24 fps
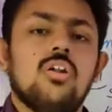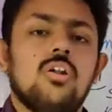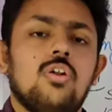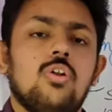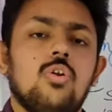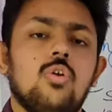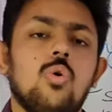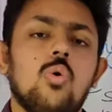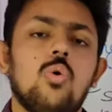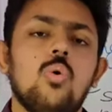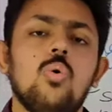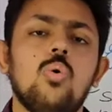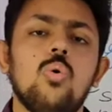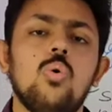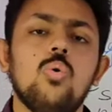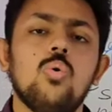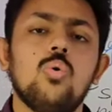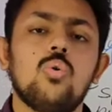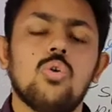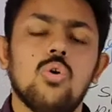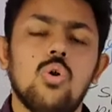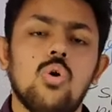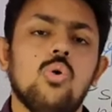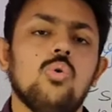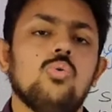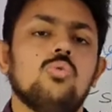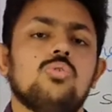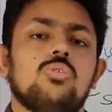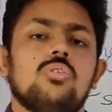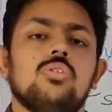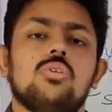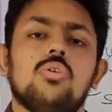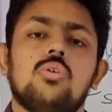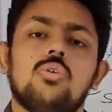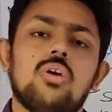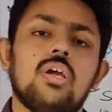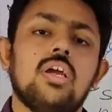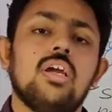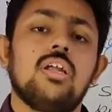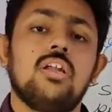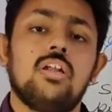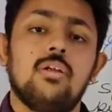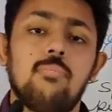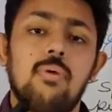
no close. Okay,